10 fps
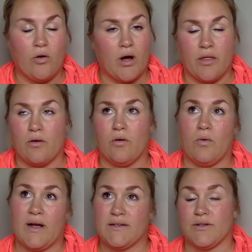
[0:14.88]

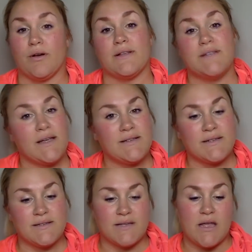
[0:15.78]
otherwise known as
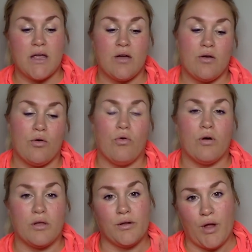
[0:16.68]
ACC,
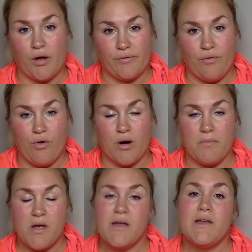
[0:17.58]
or the long
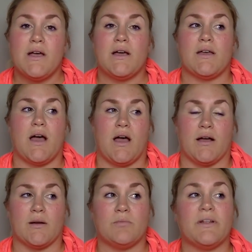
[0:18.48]
form,
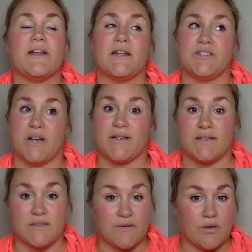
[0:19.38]
Complete
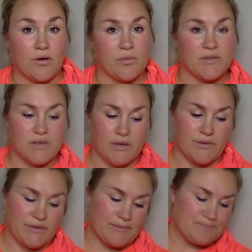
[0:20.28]
Agenesis of the Corpus
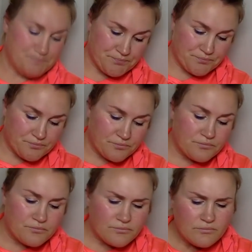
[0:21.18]
Callosum.
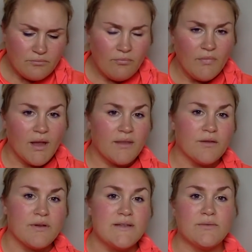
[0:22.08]
And
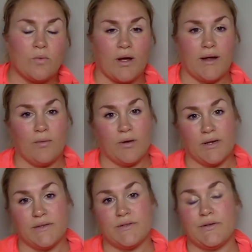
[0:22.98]
the reason why I
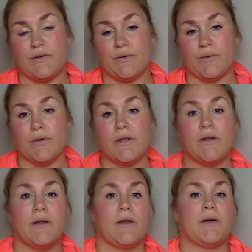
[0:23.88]
wanted to
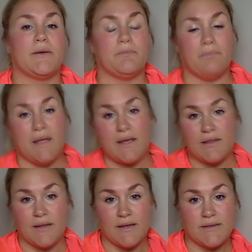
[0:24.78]

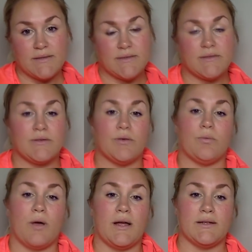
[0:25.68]
make this
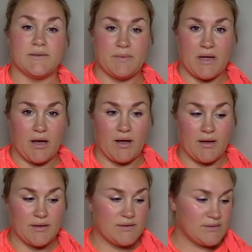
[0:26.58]
was
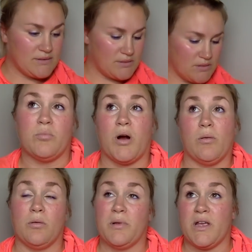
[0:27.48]
because
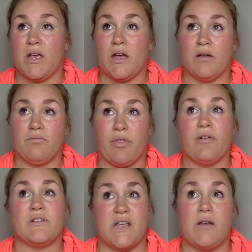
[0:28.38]
probably
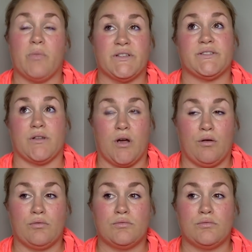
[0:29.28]
13 months ago